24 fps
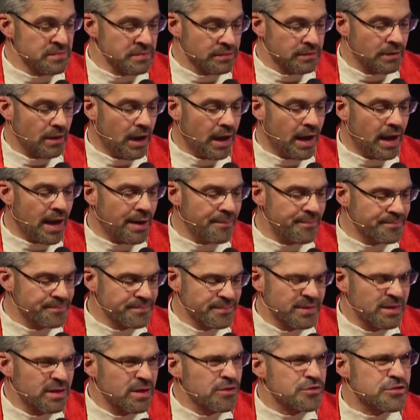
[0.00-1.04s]
Um,
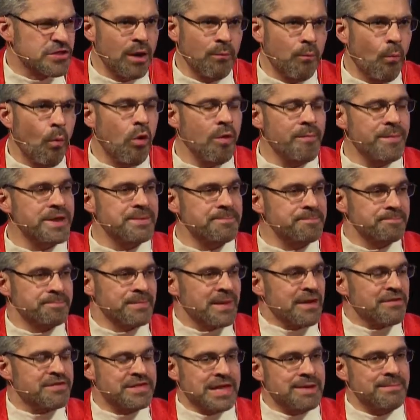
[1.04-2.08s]
some woman
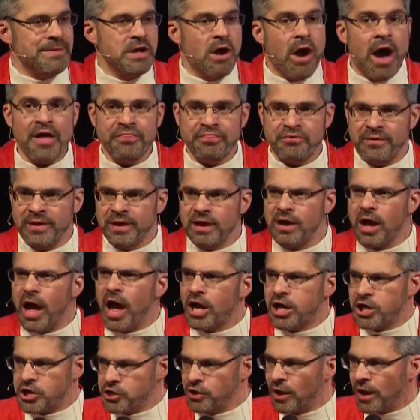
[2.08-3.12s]
is going to be authoring a,
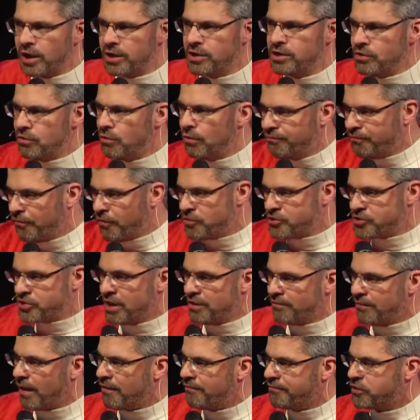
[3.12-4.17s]
a, a new version of,
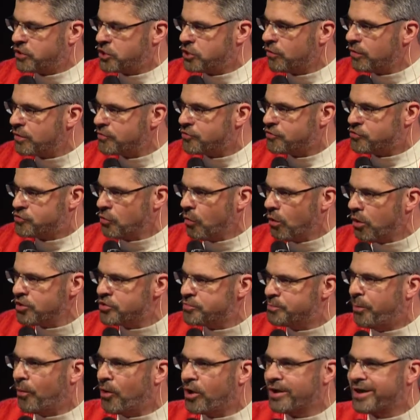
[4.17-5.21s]
of Curious George
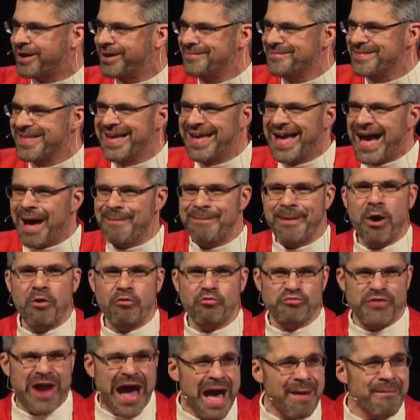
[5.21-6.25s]
book about
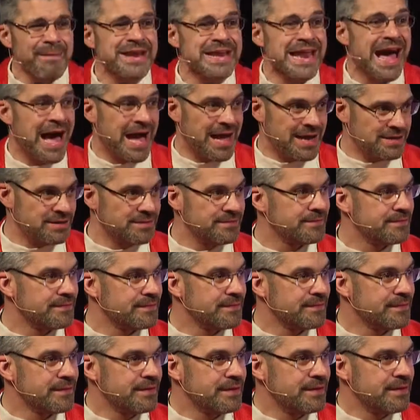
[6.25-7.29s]
Ramadan
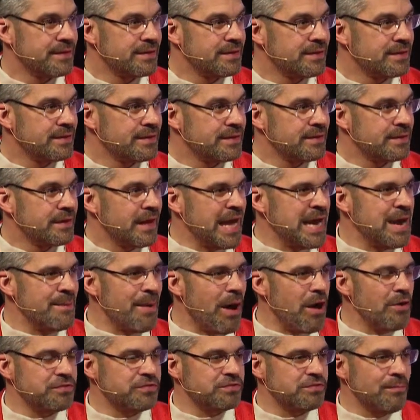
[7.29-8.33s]
and
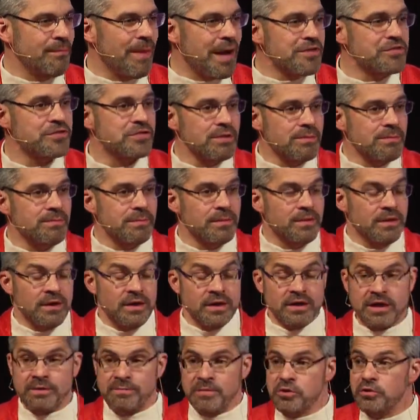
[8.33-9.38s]
about the Muslim
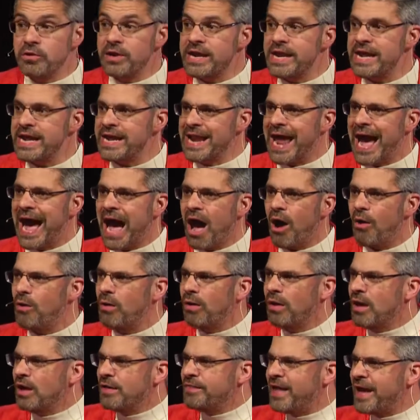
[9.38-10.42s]
community and how
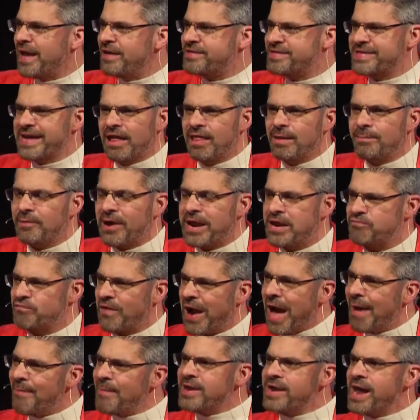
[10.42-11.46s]
they celebrate
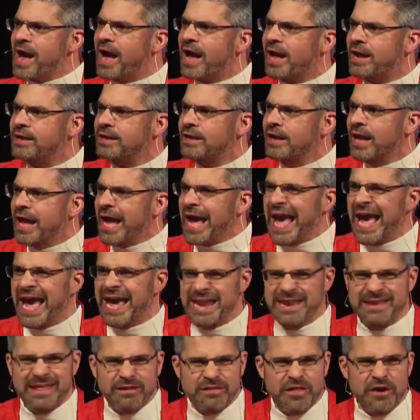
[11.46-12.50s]
Ramadan
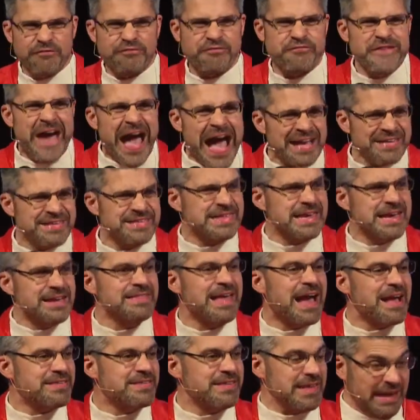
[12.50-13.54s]
and the fasting
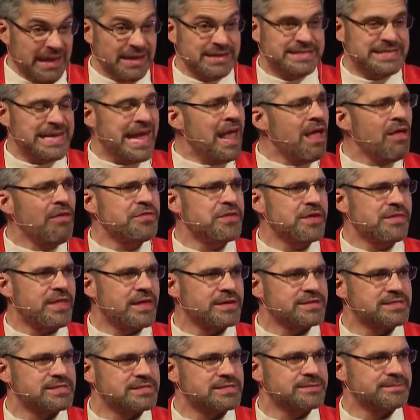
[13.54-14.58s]
that's entailed in
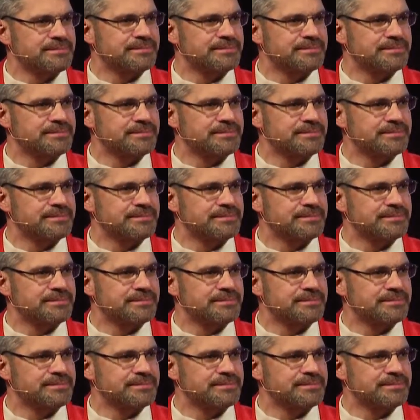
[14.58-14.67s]
this.